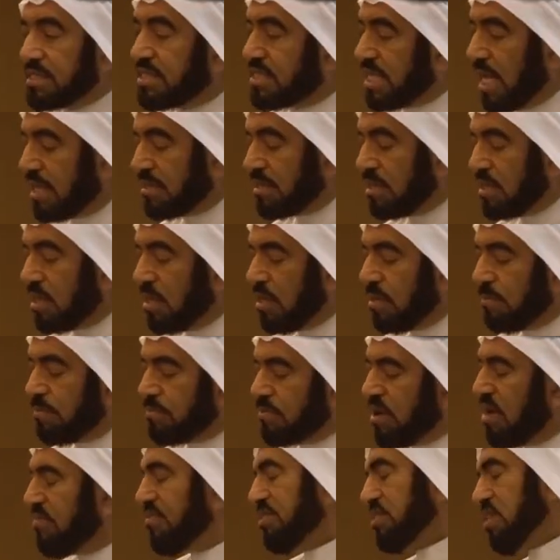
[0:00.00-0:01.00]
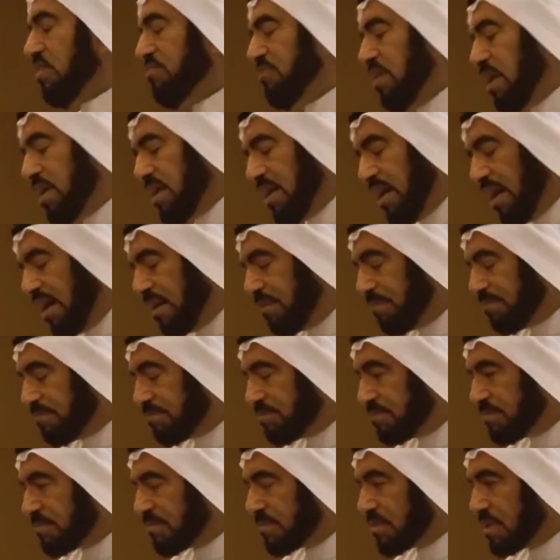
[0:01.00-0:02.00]
and said, Prophet of Allah,
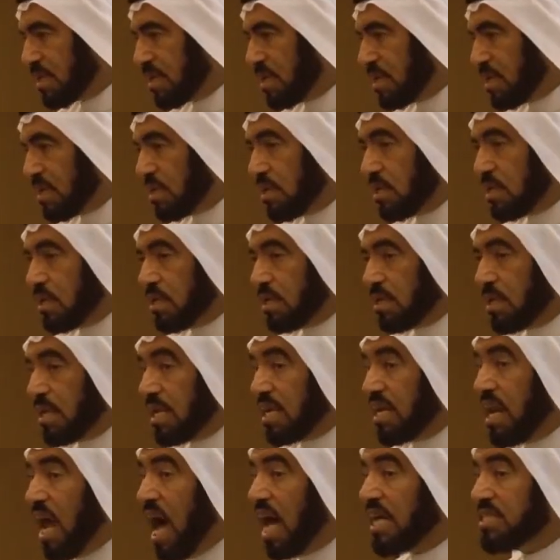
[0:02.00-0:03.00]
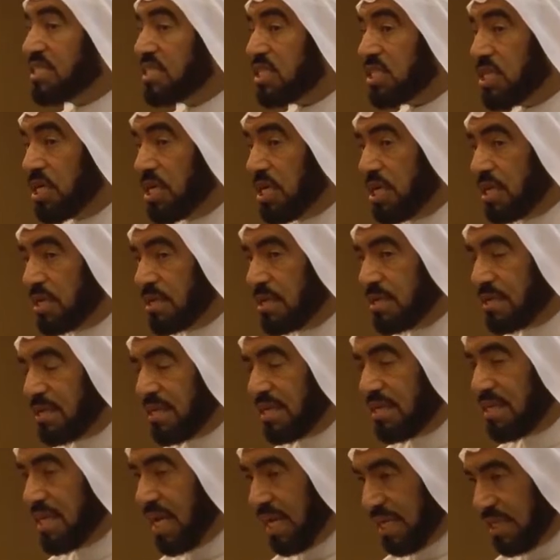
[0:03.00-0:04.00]
Last year
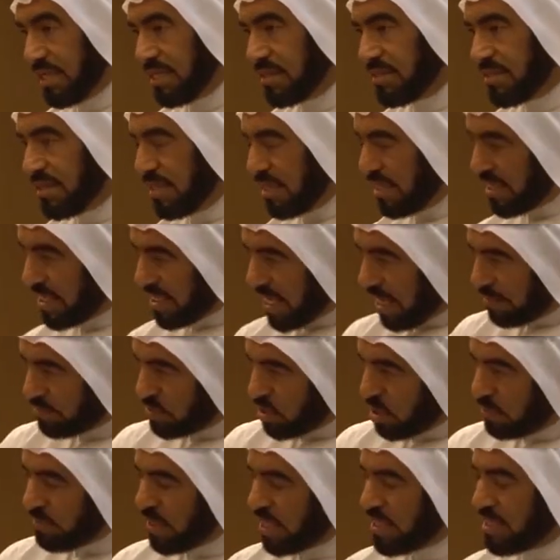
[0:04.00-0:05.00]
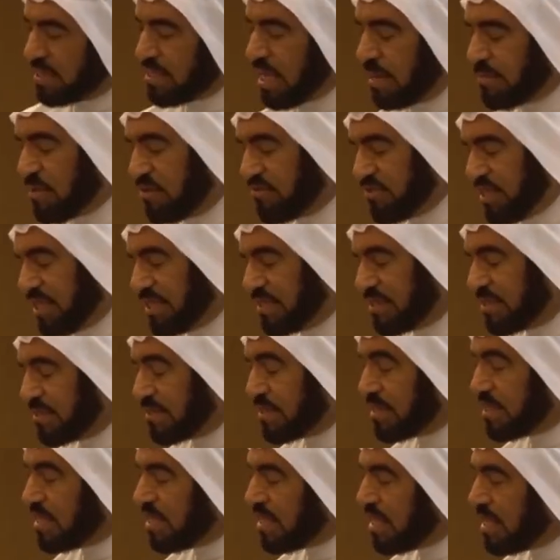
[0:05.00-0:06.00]
in the Eid, he came to him at the time of Eid.
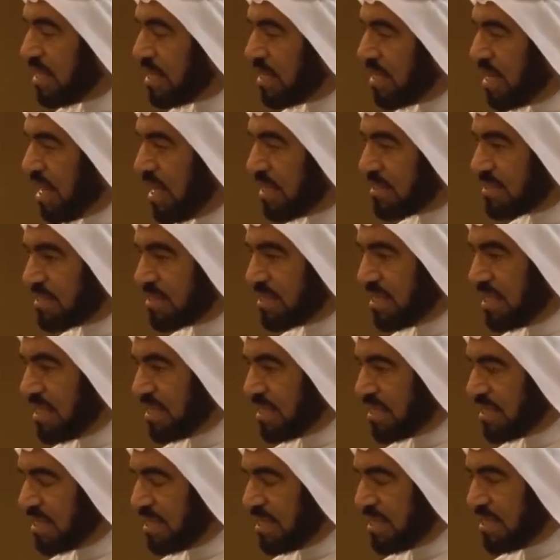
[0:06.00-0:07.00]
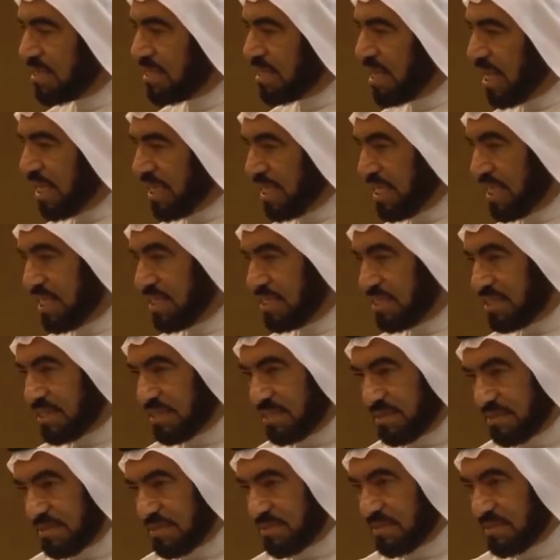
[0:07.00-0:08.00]
Last year in the Eid,